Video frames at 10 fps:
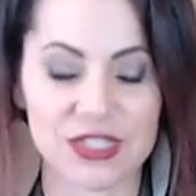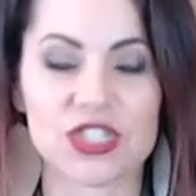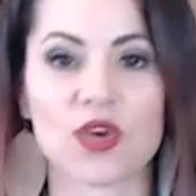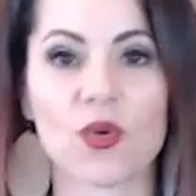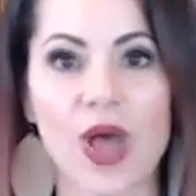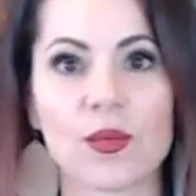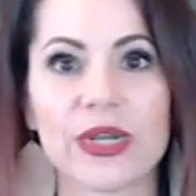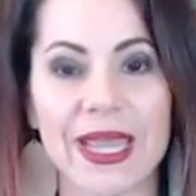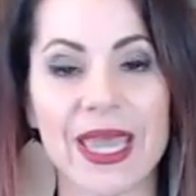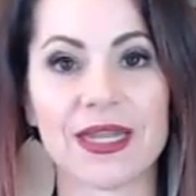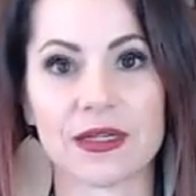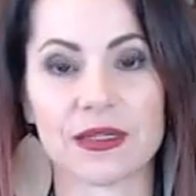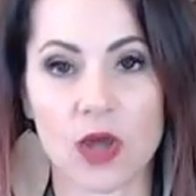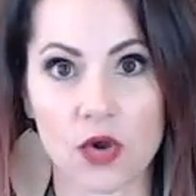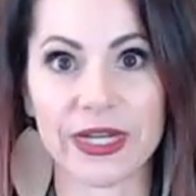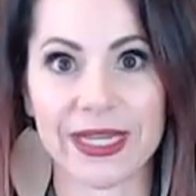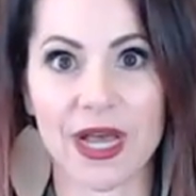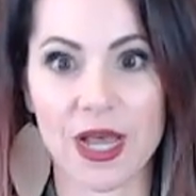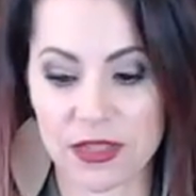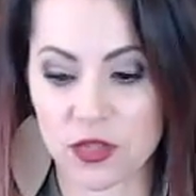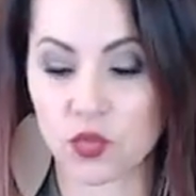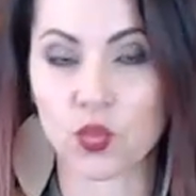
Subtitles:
so I went ahead and already got the